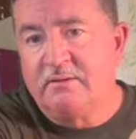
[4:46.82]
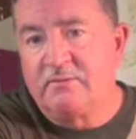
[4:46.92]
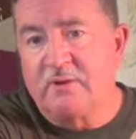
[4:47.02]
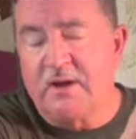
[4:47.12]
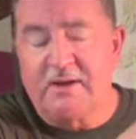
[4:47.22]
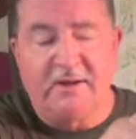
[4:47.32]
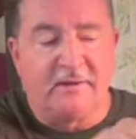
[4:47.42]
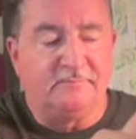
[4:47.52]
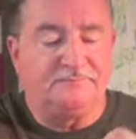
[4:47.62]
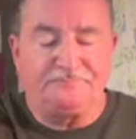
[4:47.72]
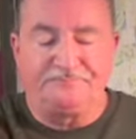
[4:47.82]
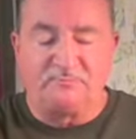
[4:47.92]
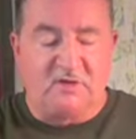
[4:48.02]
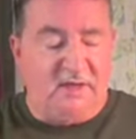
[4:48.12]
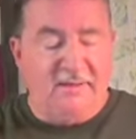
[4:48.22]
right here,
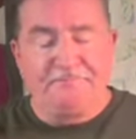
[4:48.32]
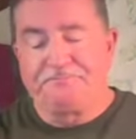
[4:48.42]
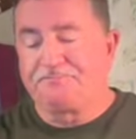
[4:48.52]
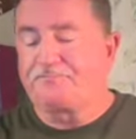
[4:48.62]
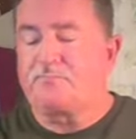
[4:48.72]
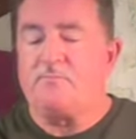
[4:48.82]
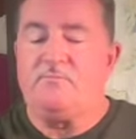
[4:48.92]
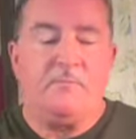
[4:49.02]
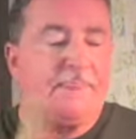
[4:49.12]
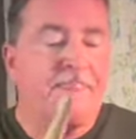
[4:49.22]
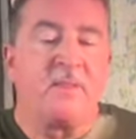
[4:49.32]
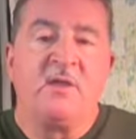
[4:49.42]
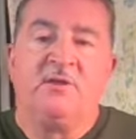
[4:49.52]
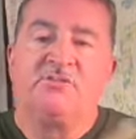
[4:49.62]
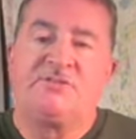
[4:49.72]
okay?
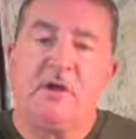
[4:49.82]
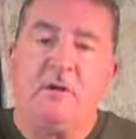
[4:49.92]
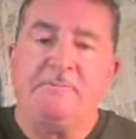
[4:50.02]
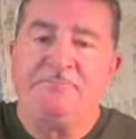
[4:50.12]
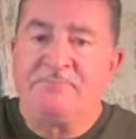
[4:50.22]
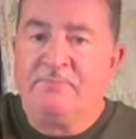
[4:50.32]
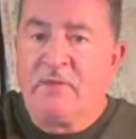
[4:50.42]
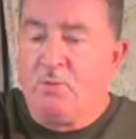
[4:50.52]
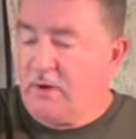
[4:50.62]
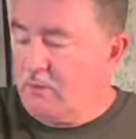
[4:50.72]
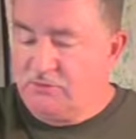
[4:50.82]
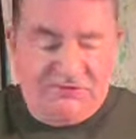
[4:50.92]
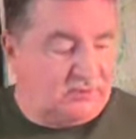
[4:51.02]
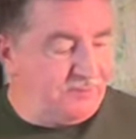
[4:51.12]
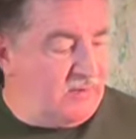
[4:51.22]
So, what I want
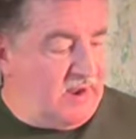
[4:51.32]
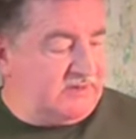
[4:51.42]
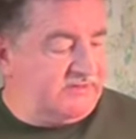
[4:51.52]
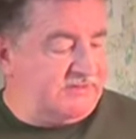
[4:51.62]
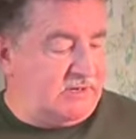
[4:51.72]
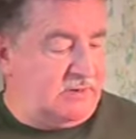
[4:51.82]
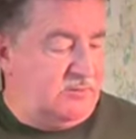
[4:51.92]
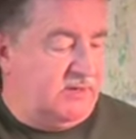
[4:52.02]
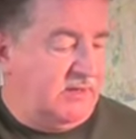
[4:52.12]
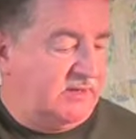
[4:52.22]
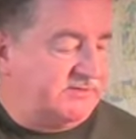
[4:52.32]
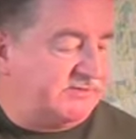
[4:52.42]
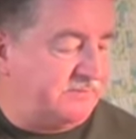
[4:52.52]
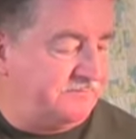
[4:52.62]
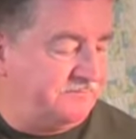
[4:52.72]
you to practice, and I'm going to get
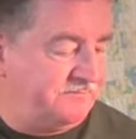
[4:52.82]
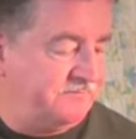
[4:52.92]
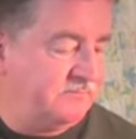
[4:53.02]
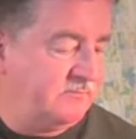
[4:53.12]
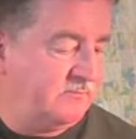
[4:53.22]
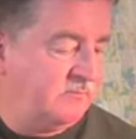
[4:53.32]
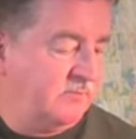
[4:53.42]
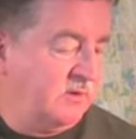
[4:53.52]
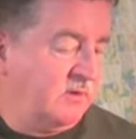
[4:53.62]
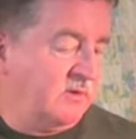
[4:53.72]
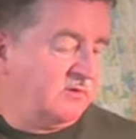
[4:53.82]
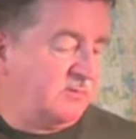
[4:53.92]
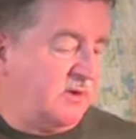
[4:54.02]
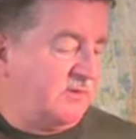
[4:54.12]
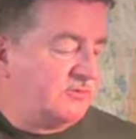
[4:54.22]
some
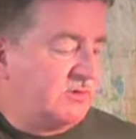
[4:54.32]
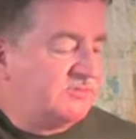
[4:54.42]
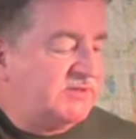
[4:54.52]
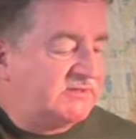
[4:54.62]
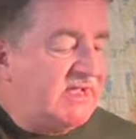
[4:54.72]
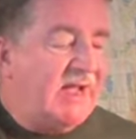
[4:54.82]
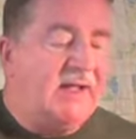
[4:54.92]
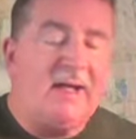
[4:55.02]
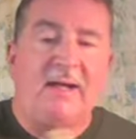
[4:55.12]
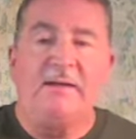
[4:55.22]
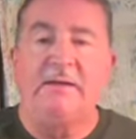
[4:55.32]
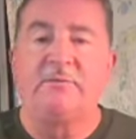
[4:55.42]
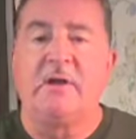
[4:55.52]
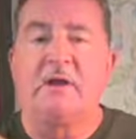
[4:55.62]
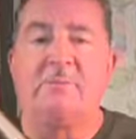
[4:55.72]
other drumsticks. I highly
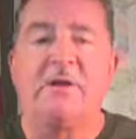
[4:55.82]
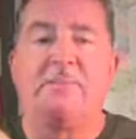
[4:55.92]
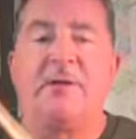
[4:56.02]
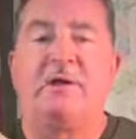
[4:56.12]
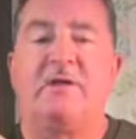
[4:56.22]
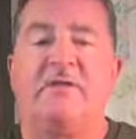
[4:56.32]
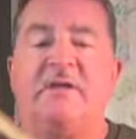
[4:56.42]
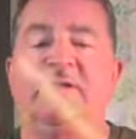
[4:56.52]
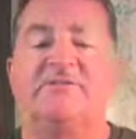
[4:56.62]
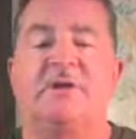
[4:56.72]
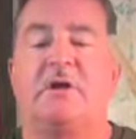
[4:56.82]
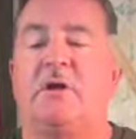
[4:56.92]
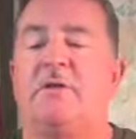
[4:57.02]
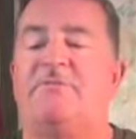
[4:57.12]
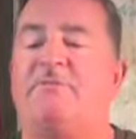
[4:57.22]
recommend a pair of these. They're
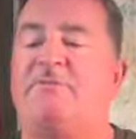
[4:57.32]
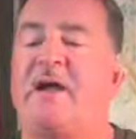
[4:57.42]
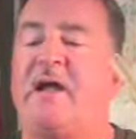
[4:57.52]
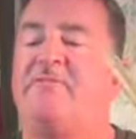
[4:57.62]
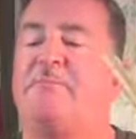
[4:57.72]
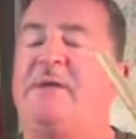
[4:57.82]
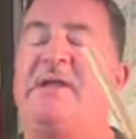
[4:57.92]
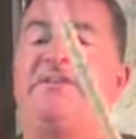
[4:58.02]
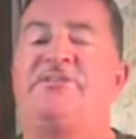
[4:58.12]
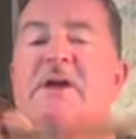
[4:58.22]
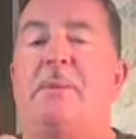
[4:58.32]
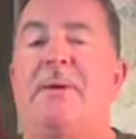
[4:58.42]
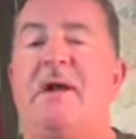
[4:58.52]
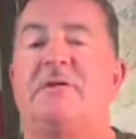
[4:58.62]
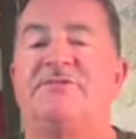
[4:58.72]
called 5B Chop
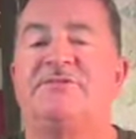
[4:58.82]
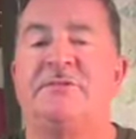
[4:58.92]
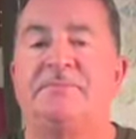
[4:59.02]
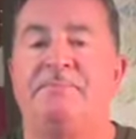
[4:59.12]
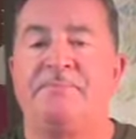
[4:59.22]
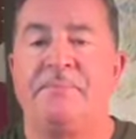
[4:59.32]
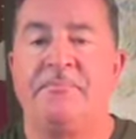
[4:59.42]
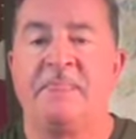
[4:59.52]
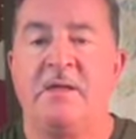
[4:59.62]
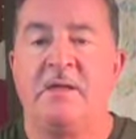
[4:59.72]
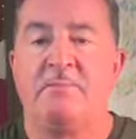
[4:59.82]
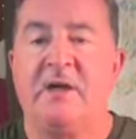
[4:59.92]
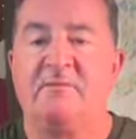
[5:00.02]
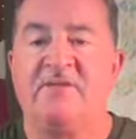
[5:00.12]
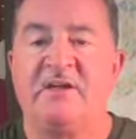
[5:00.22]
Outs
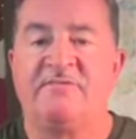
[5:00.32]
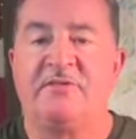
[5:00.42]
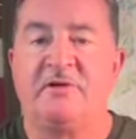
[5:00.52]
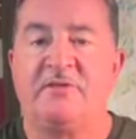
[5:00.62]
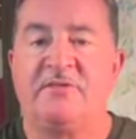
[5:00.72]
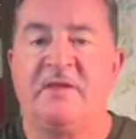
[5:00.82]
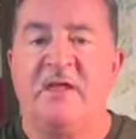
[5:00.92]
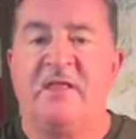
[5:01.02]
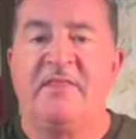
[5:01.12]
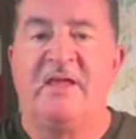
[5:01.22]
by Vic Firth. They